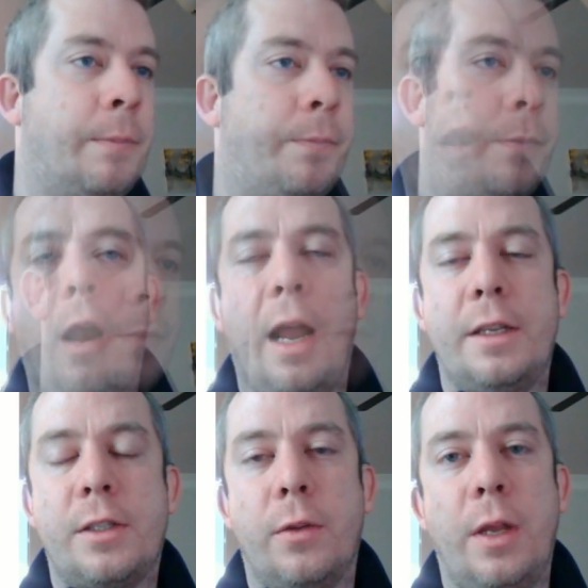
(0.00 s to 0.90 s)
All right,
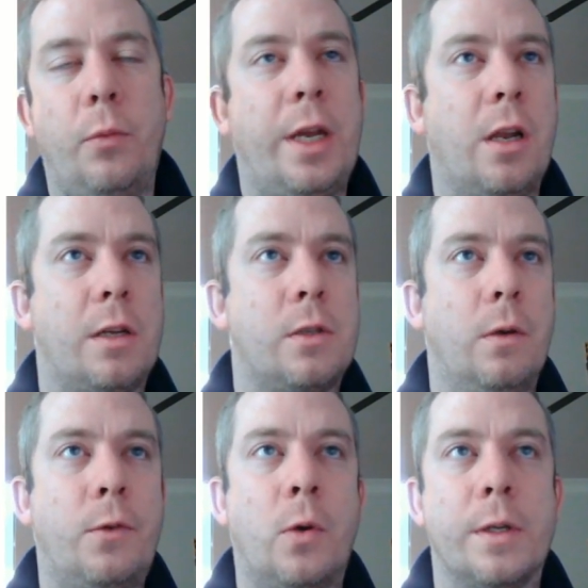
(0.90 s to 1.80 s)
so then we can also, of
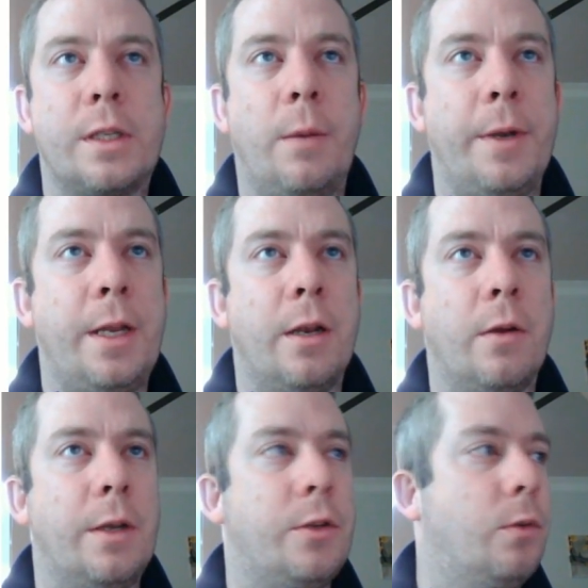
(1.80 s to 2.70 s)
course, come in here
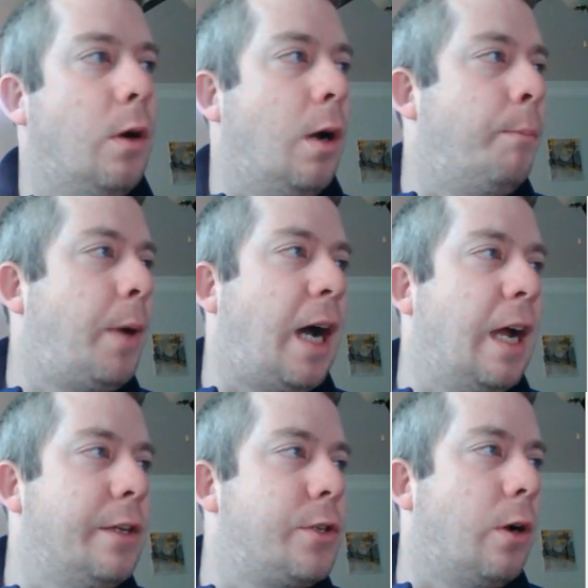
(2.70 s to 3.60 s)
and do a pie
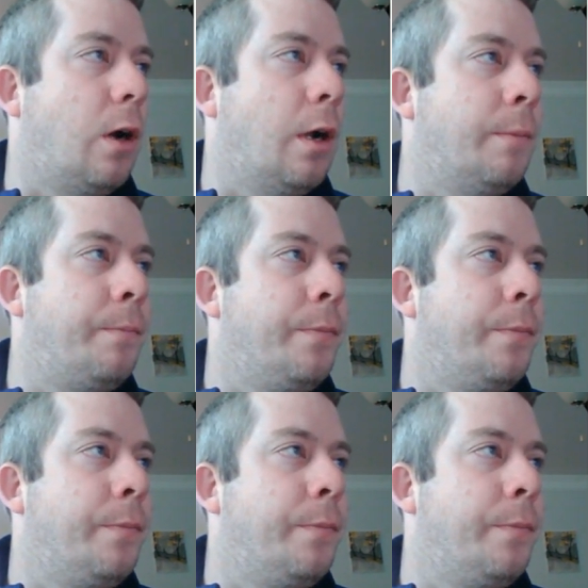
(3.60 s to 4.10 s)
chart,